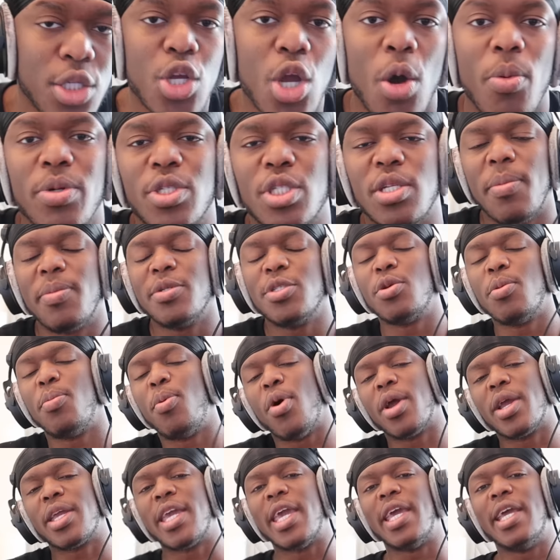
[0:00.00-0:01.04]
Yo, what's up? It's your
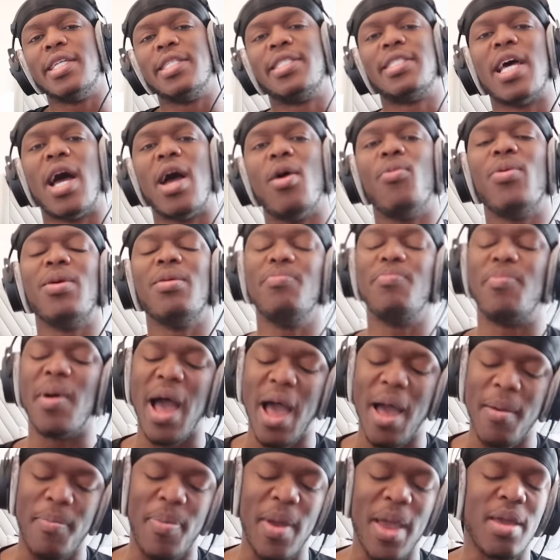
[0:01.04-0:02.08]
boy KSI. We
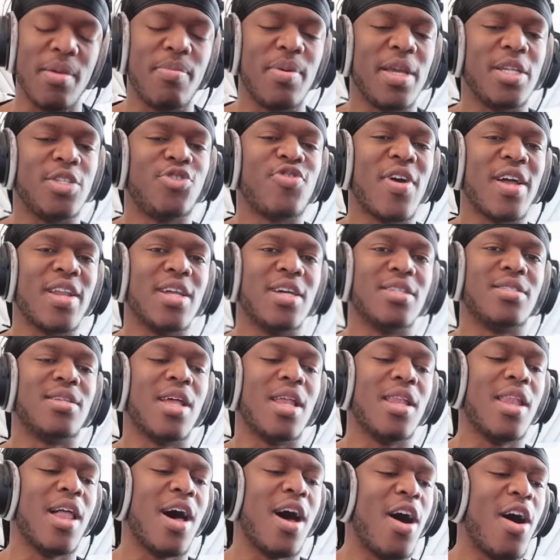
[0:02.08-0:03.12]
back, baby. Try not
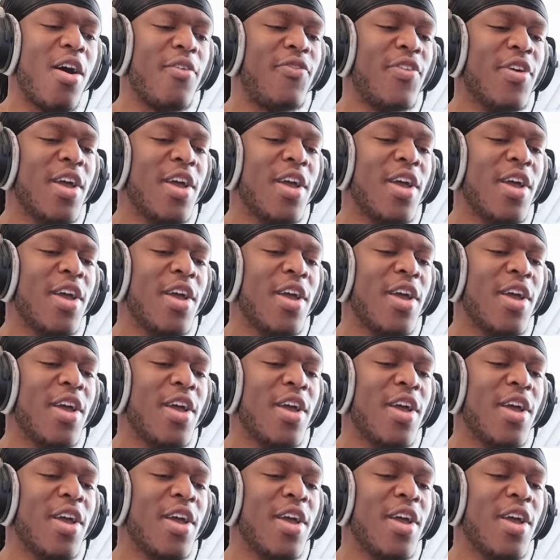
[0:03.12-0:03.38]
to laugh.